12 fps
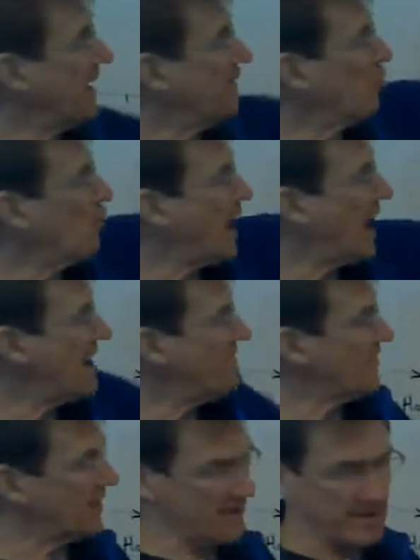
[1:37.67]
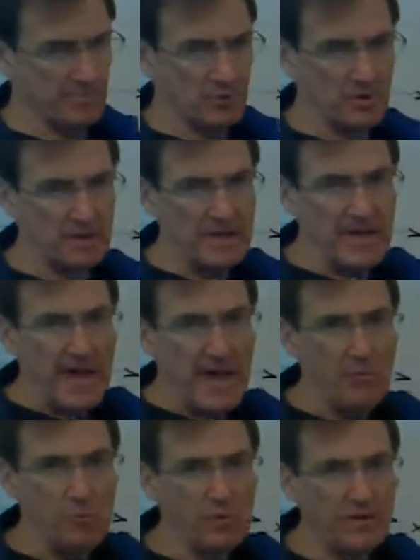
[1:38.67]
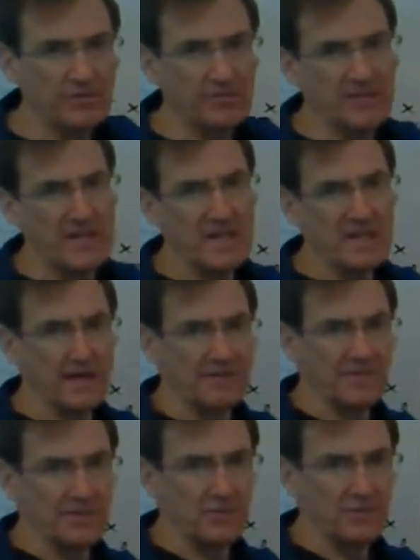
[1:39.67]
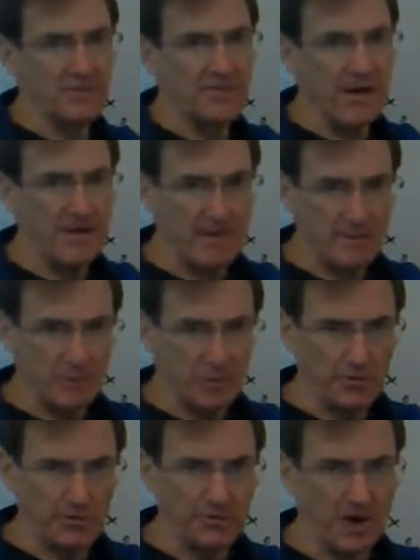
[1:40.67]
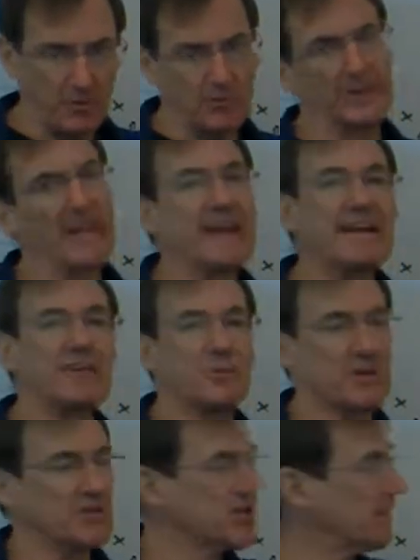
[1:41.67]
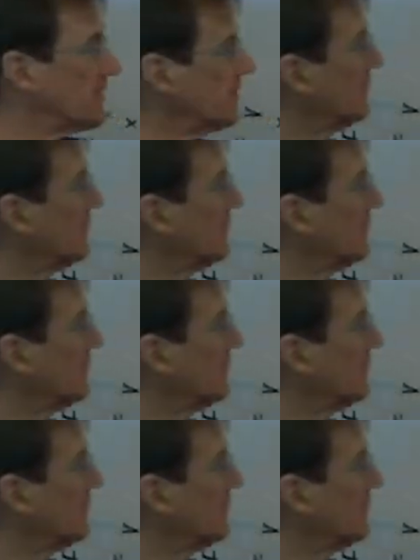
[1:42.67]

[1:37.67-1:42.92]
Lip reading: and a Y variable. And we want to see if the 2 variables are related to each other.